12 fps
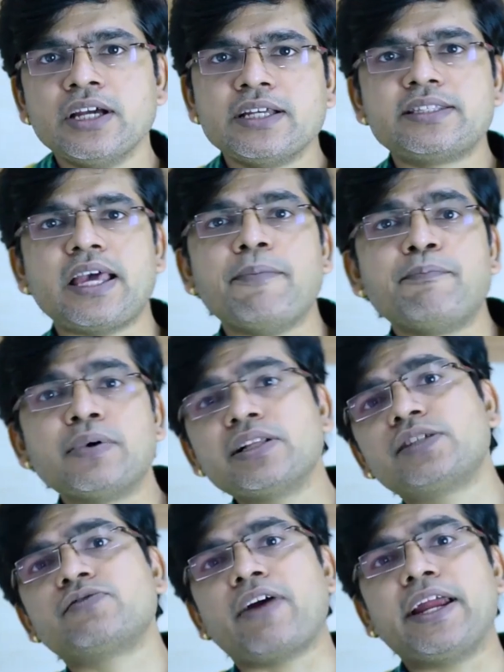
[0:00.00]

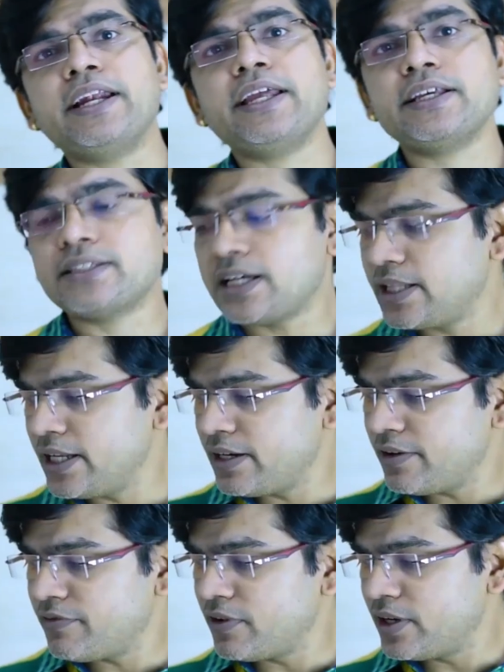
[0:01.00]
Samples findings are then
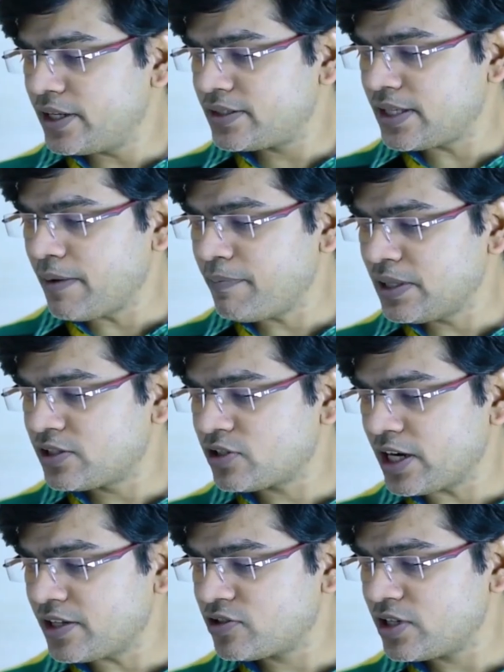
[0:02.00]
referred as sample
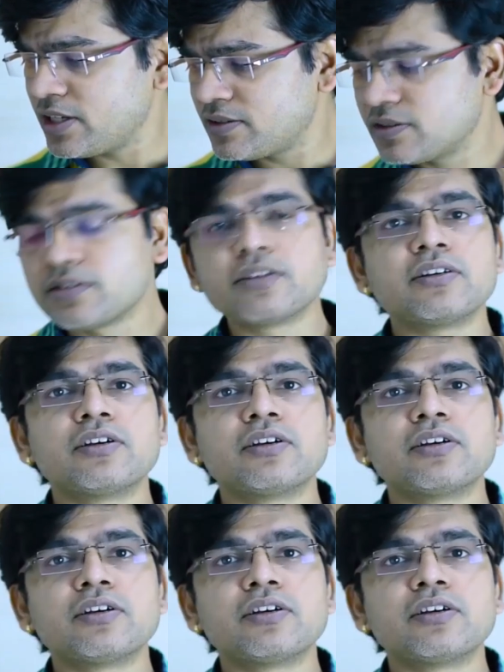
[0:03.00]
statistics.